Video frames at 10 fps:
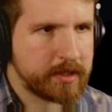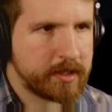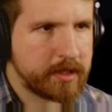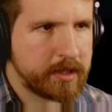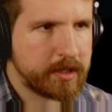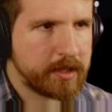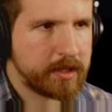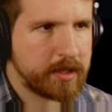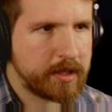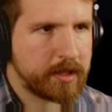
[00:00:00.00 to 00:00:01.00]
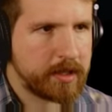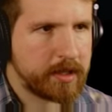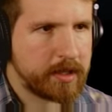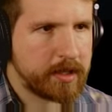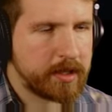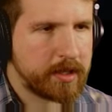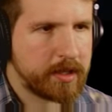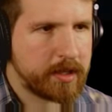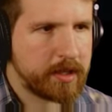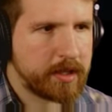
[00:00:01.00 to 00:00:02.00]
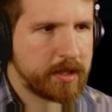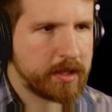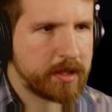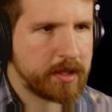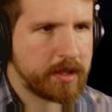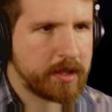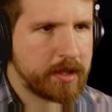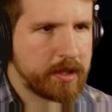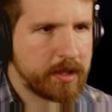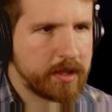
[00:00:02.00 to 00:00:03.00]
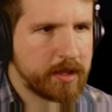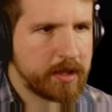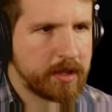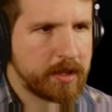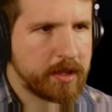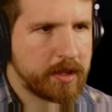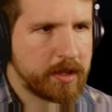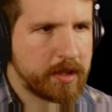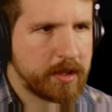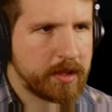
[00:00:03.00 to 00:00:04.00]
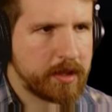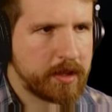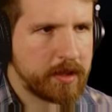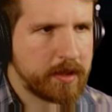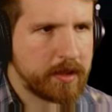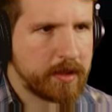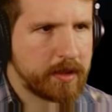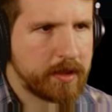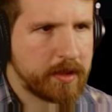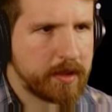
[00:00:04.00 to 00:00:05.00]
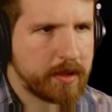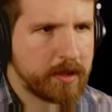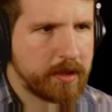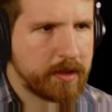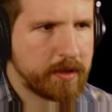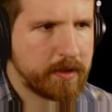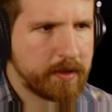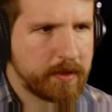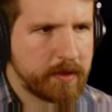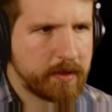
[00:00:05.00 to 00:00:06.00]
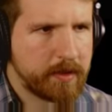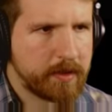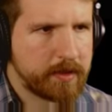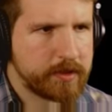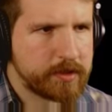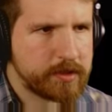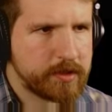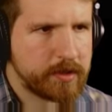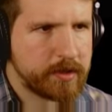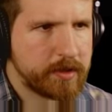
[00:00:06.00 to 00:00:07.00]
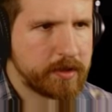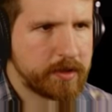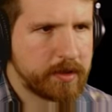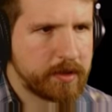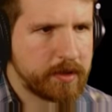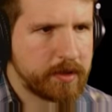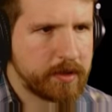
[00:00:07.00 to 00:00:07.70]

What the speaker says: Nothing is said.